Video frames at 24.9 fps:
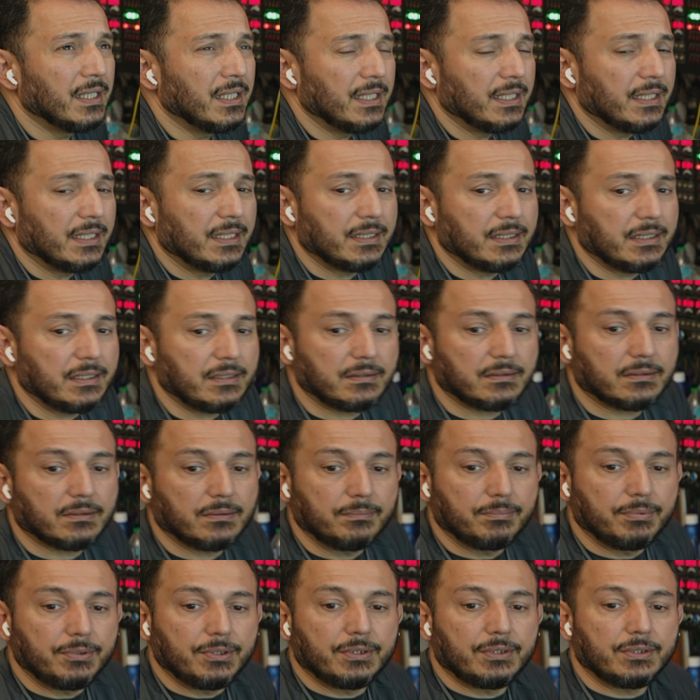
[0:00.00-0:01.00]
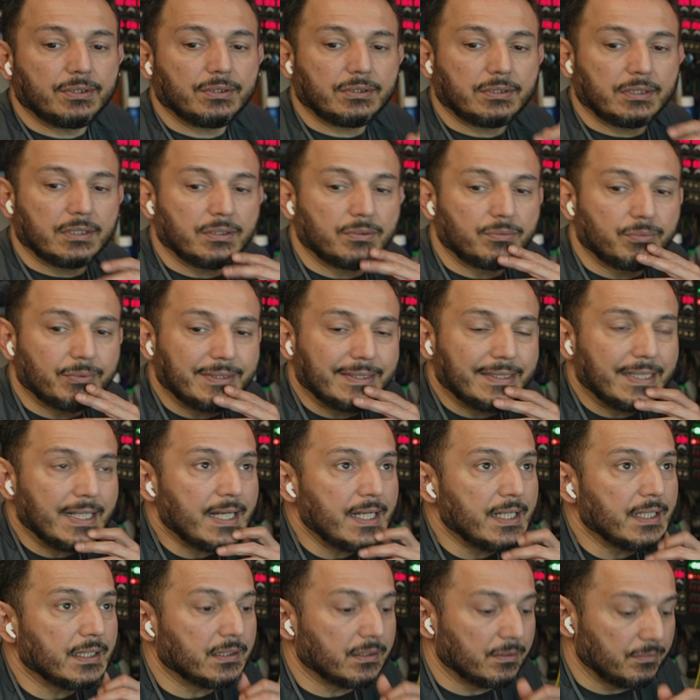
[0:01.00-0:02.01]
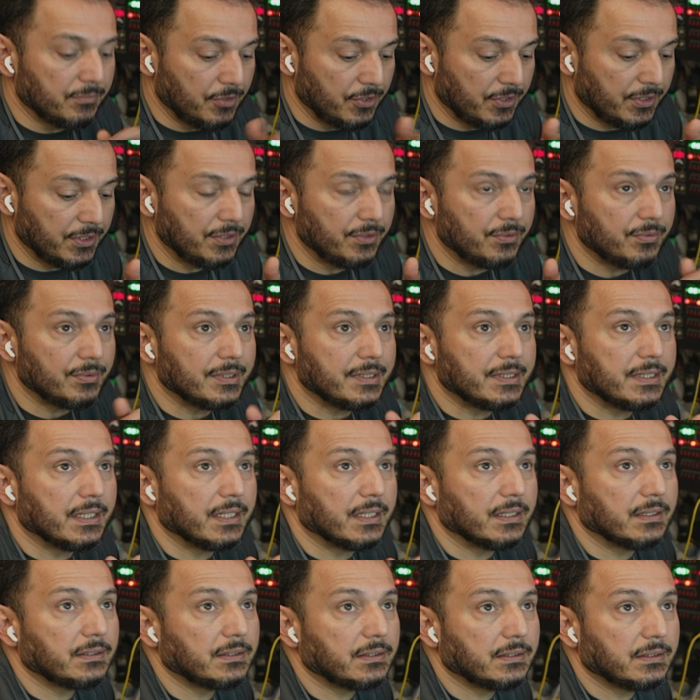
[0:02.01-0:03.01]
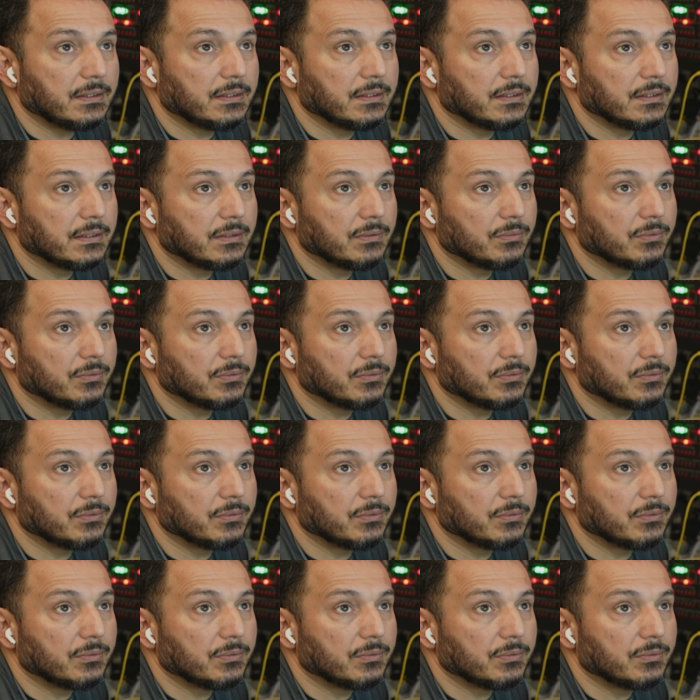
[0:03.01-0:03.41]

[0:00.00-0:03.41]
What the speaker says: In these computers and with Diacom, you can do a test,